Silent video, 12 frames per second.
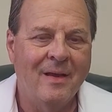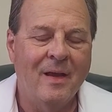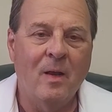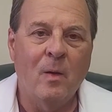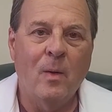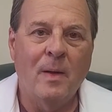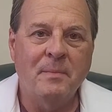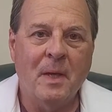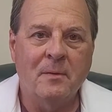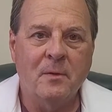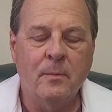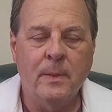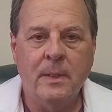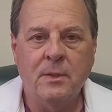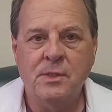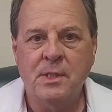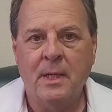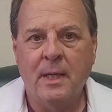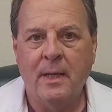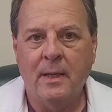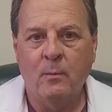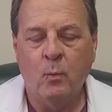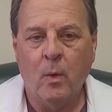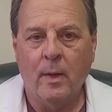Hello, I'm Dr. Beach,
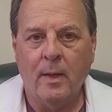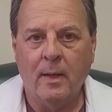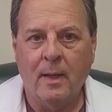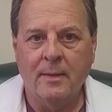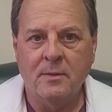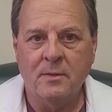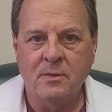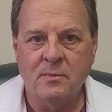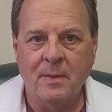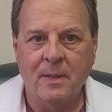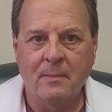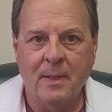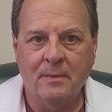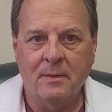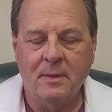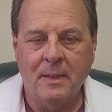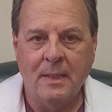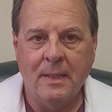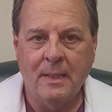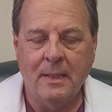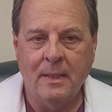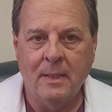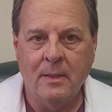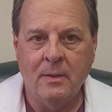and what I'd like to speak about today
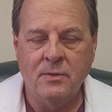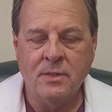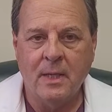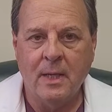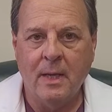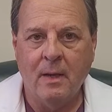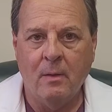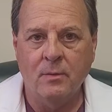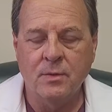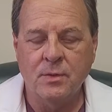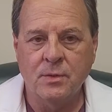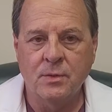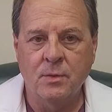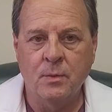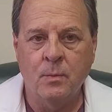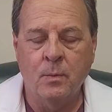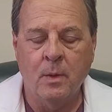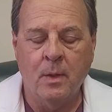is how to